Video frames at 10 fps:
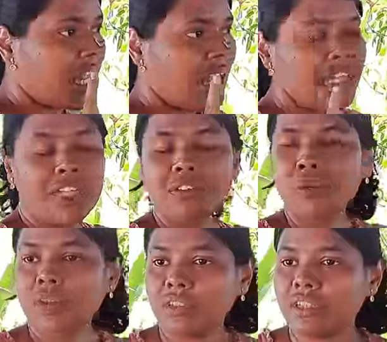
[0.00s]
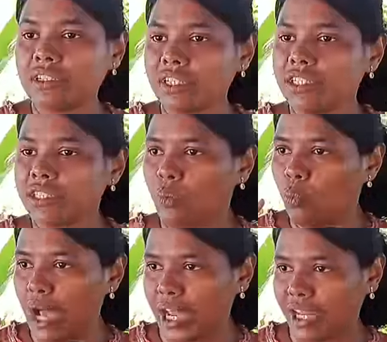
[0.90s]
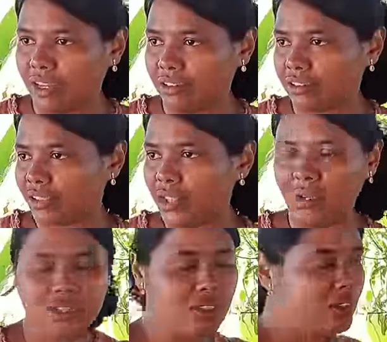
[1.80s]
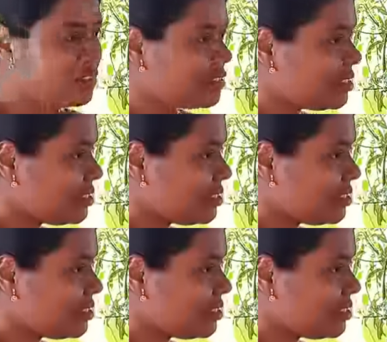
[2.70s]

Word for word: I'll give you one of the reason why. Do you want to know?